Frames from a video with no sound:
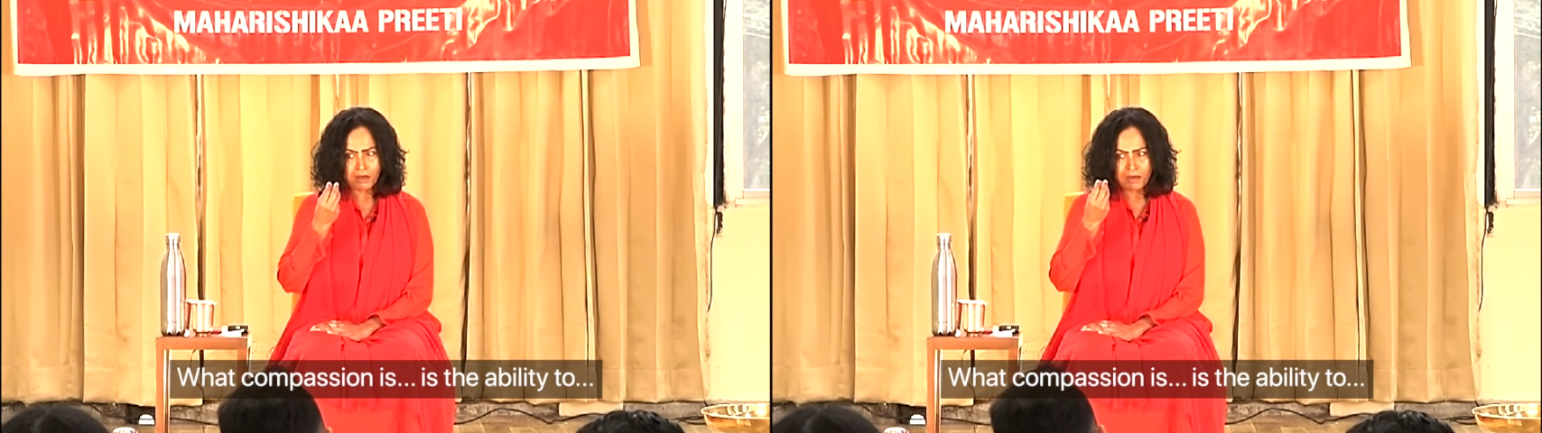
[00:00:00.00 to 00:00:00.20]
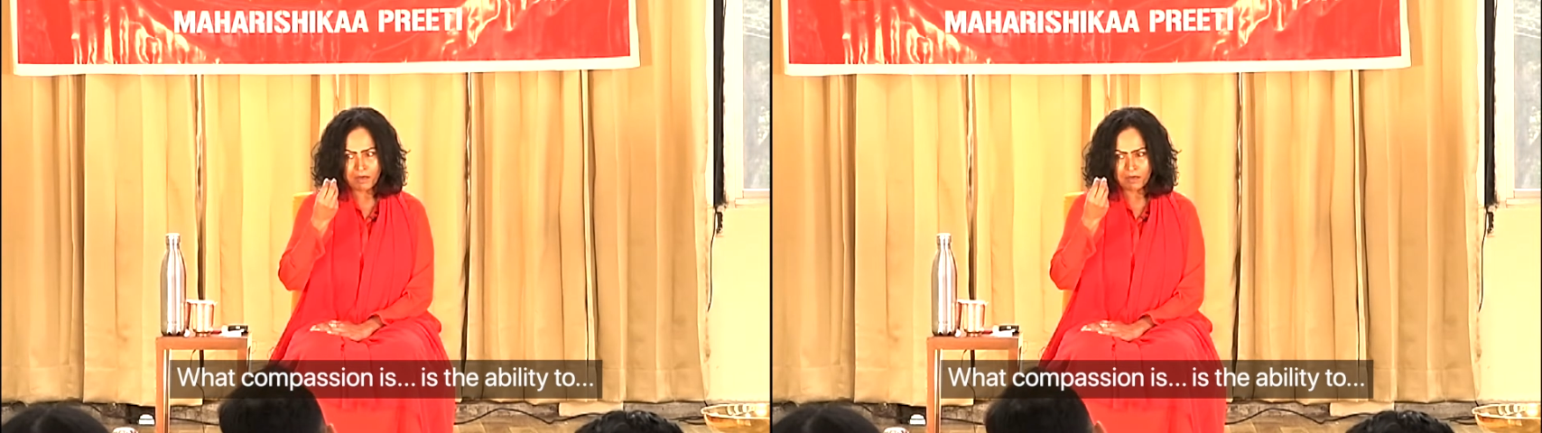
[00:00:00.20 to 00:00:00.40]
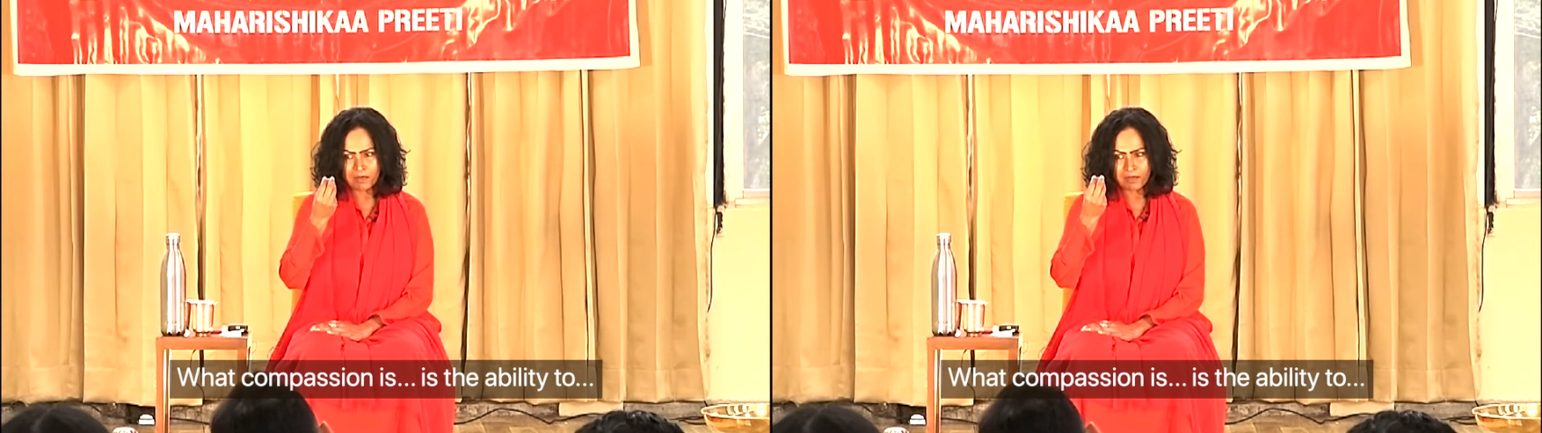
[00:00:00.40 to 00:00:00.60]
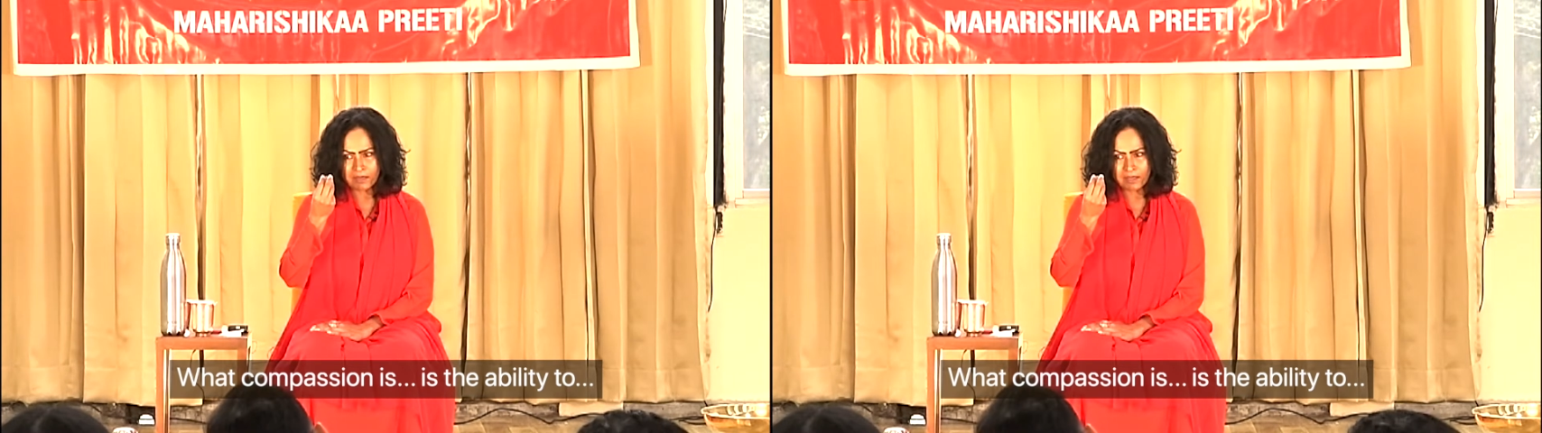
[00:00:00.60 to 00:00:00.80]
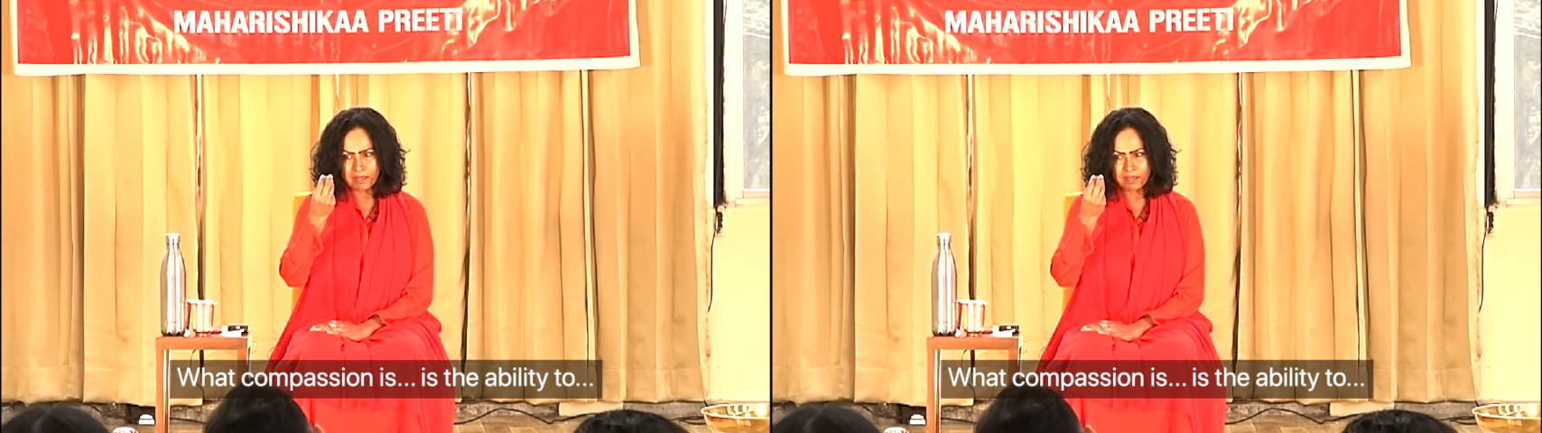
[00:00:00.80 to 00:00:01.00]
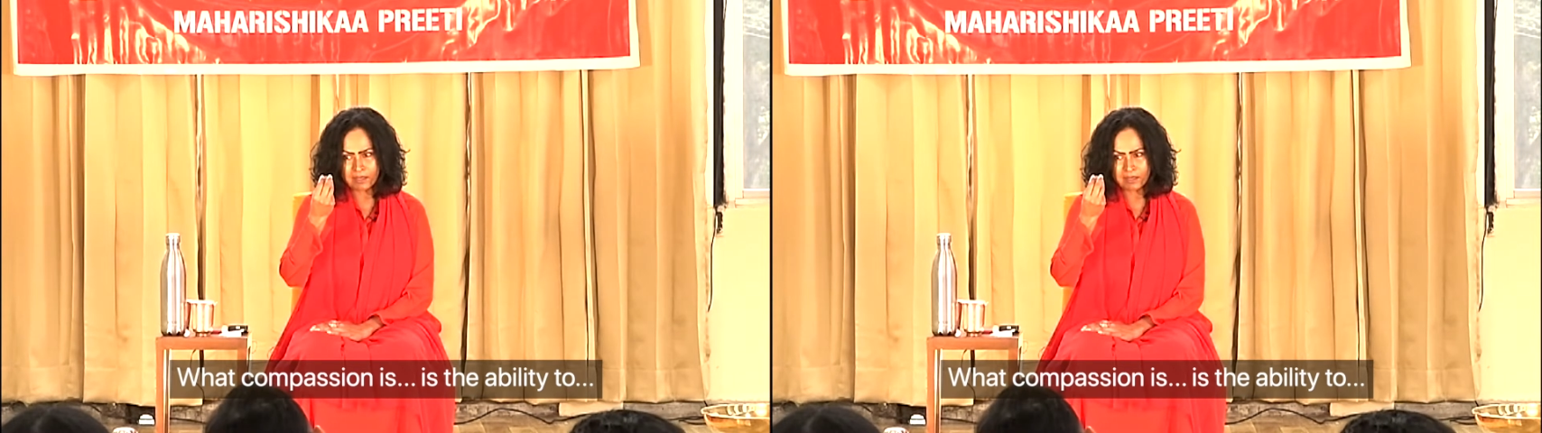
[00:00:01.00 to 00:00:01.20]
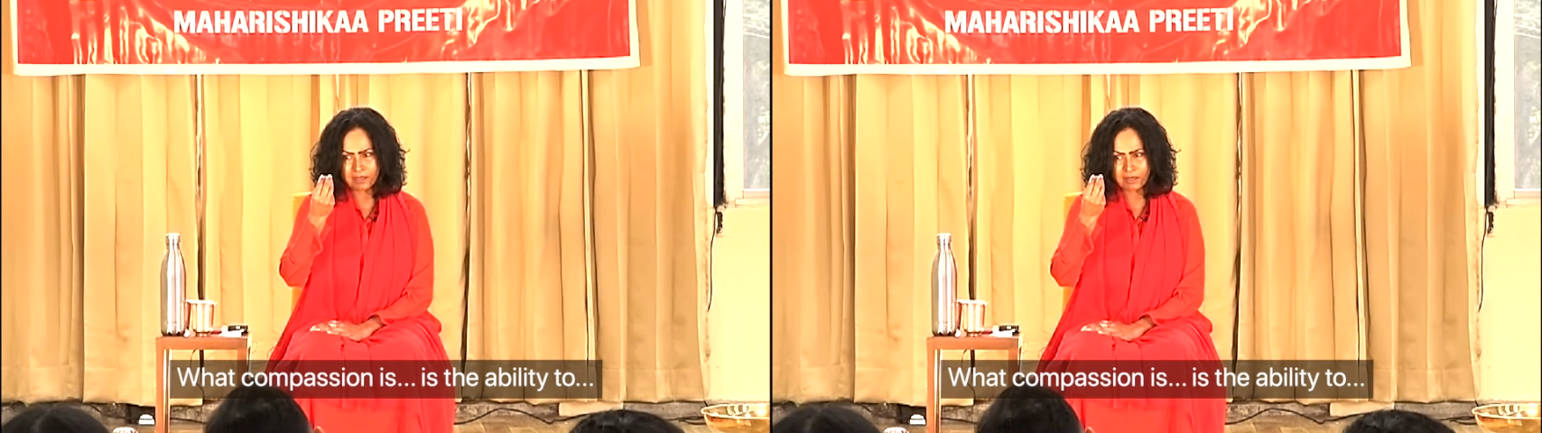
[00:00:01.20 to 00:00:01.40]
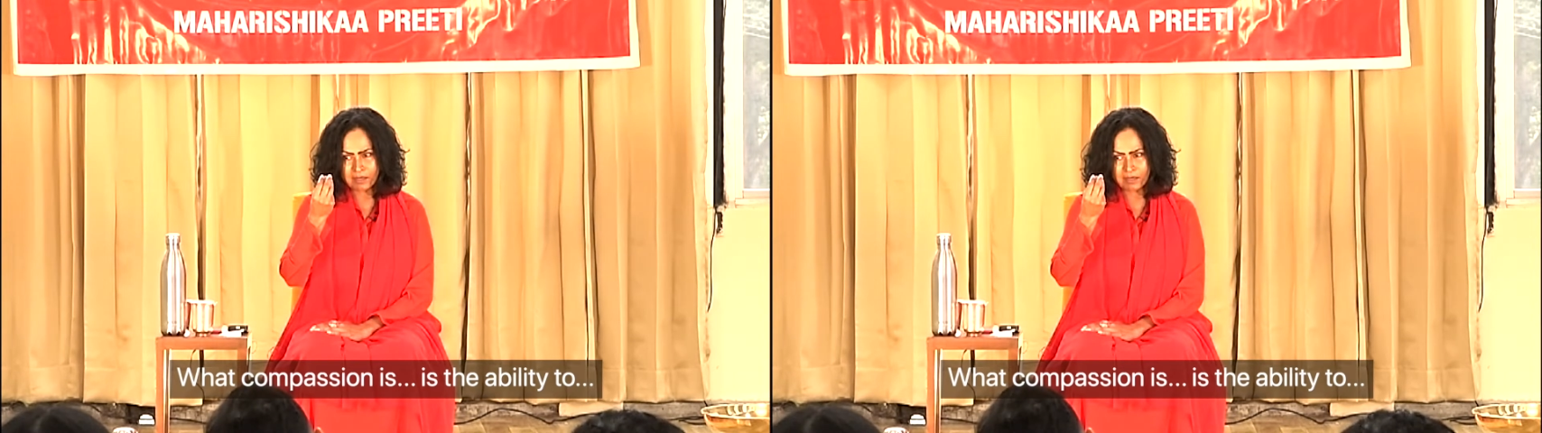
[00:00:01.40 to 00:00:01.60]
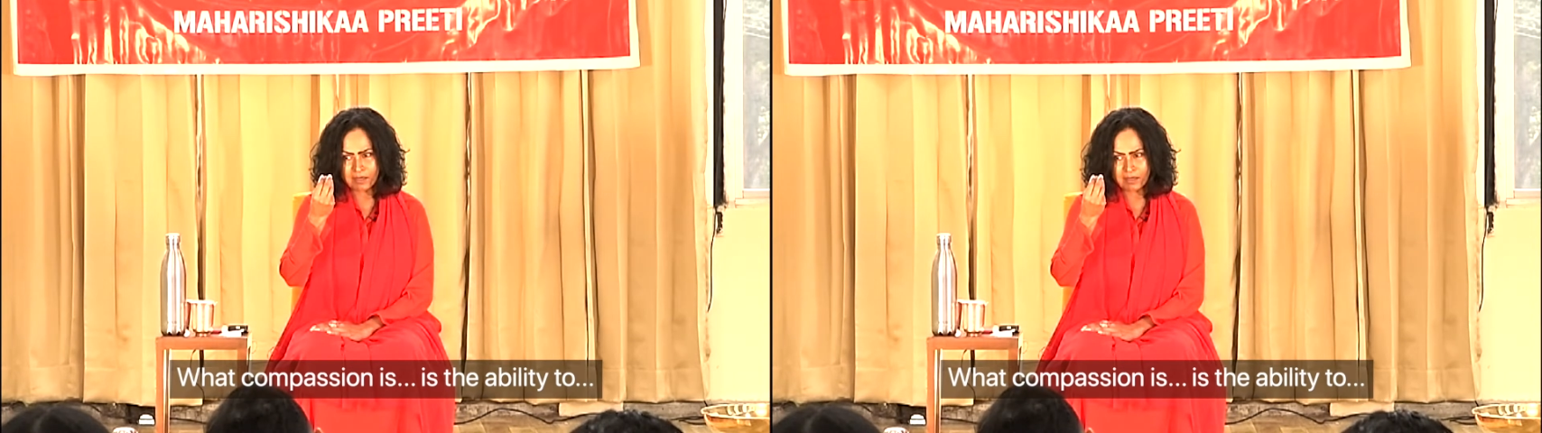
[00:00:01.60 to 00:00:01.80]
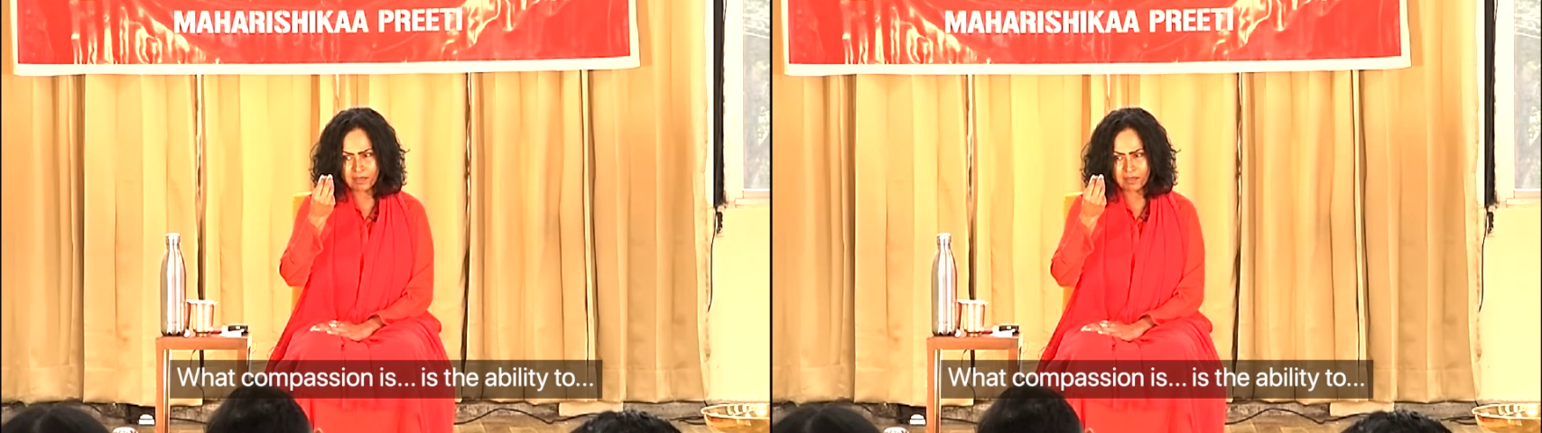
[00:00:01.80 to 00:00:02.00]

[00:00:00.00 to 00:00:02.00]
Nothing is said.